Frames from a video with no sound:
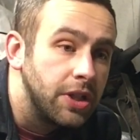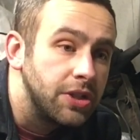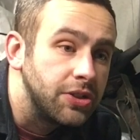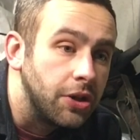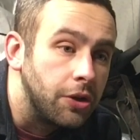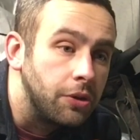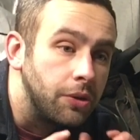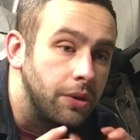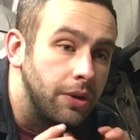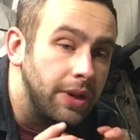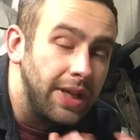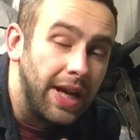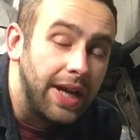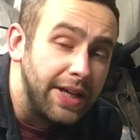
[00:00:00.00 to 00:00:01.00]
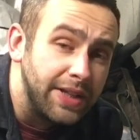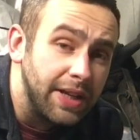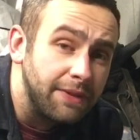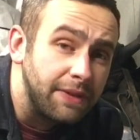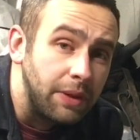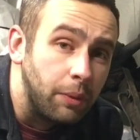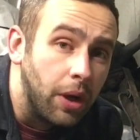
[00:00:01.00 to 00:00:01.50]
So yeah, it
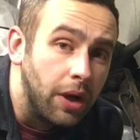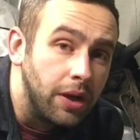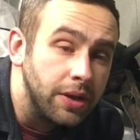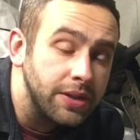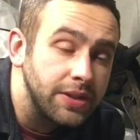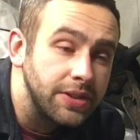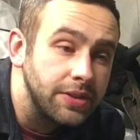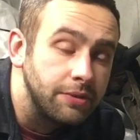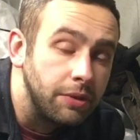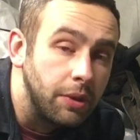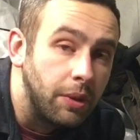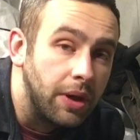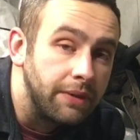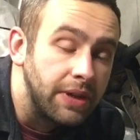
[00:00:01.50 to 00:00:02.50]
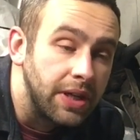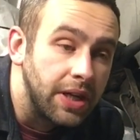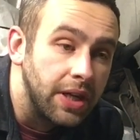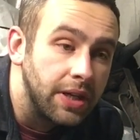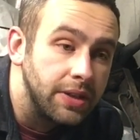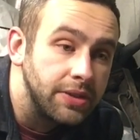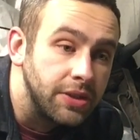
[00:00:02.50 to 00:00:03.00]
definitely works, the white vinegar.